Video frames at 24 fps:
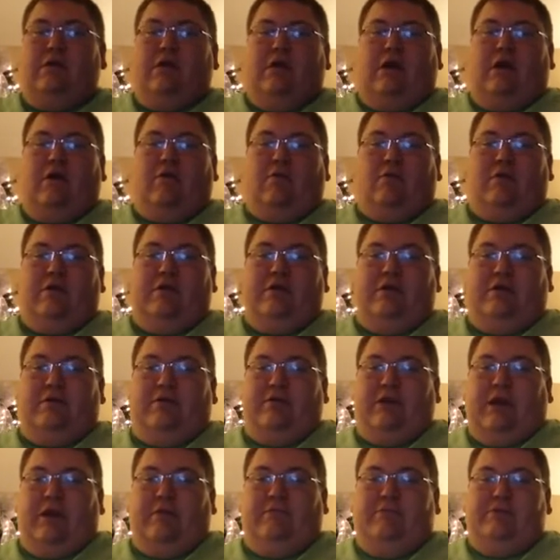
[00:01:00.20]
or
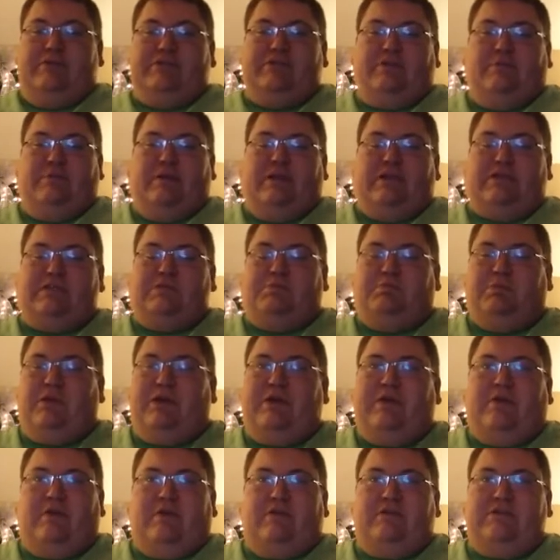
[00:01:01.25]
not a blister, but a
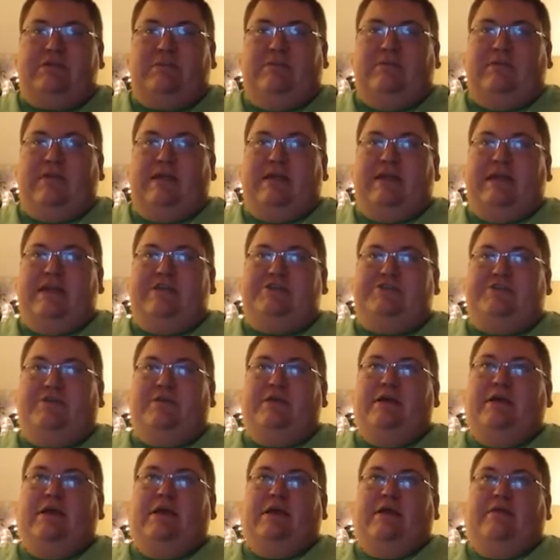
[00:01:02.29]
splinter or something of that nature,
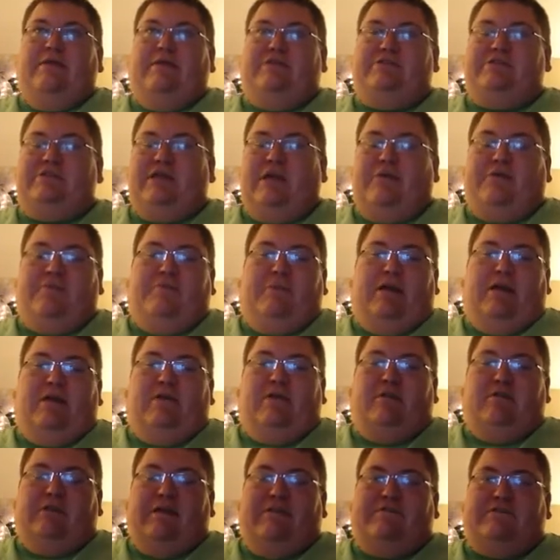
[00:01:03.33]
there's nothing better
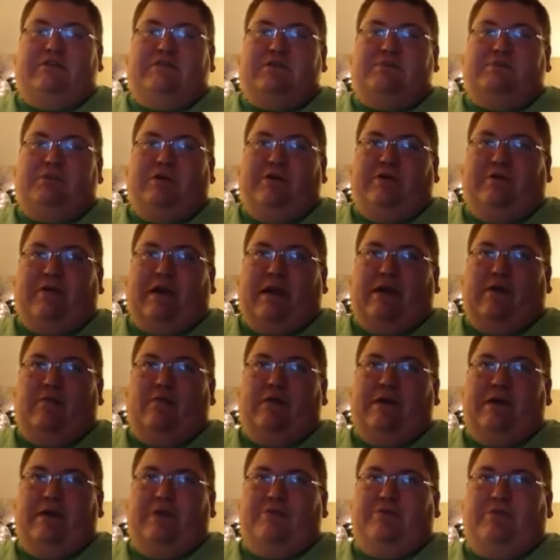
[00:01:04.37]
to lift a splinter out
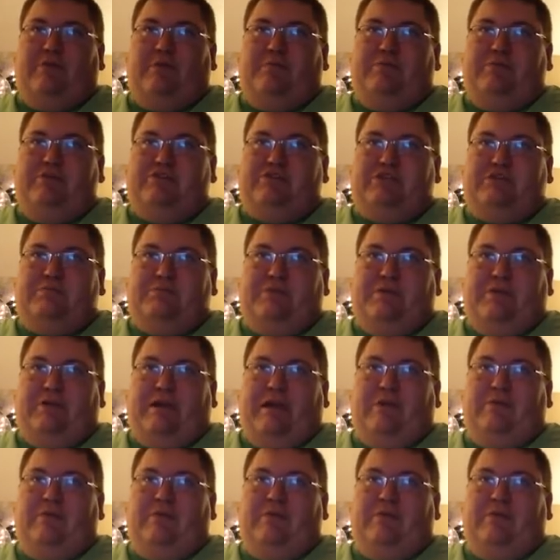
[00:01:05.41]
with or to push a splinter out